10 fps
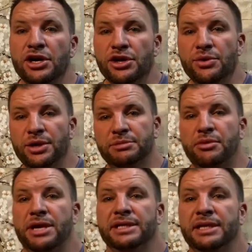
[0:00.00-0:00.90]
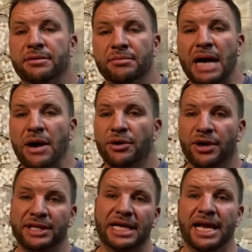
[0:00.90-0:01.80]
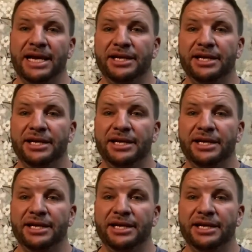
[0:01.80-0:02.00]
You express how you're excited